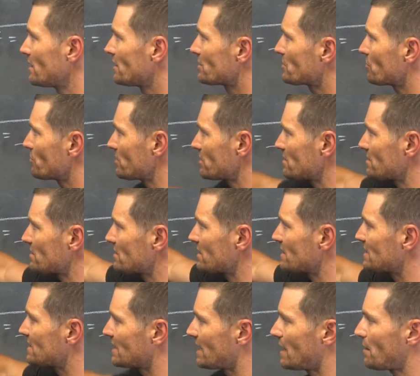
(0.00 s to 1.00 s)
So this is an
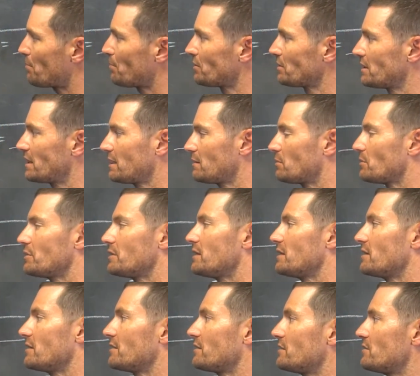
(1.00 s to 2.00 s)
example label
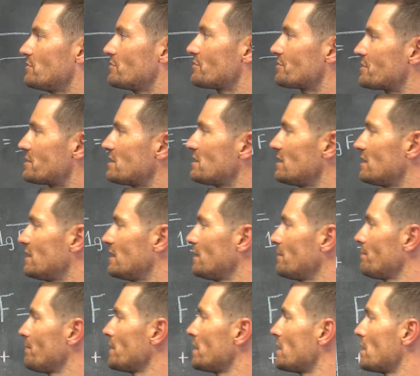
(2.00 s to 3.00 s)
here, and you'll see
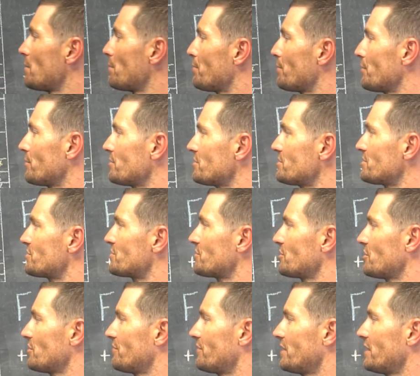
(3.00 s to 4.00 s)
per
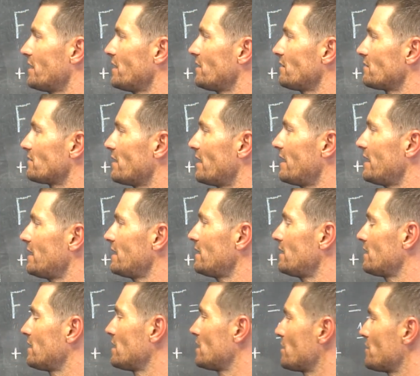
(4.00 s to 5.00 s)
serving, right,
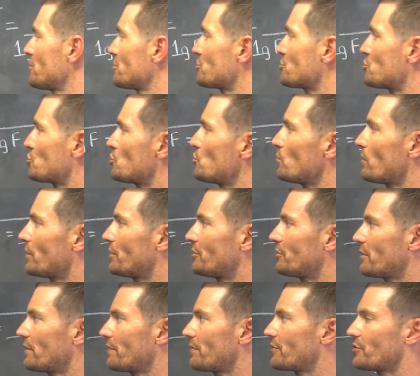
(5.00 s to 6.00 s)
there's
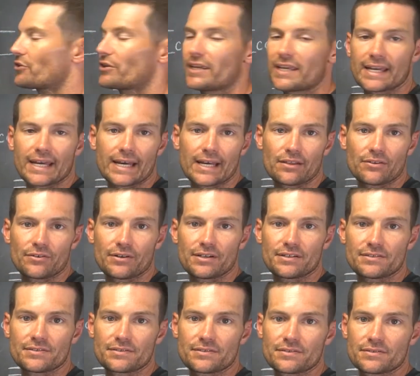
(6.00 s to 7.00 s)
230
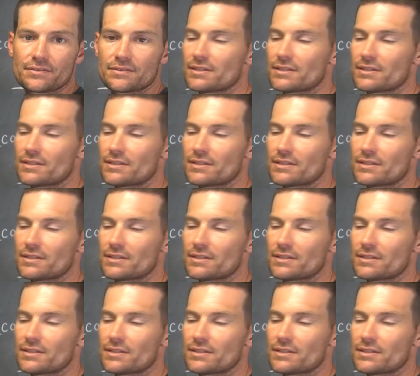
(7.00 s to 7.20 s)
calories.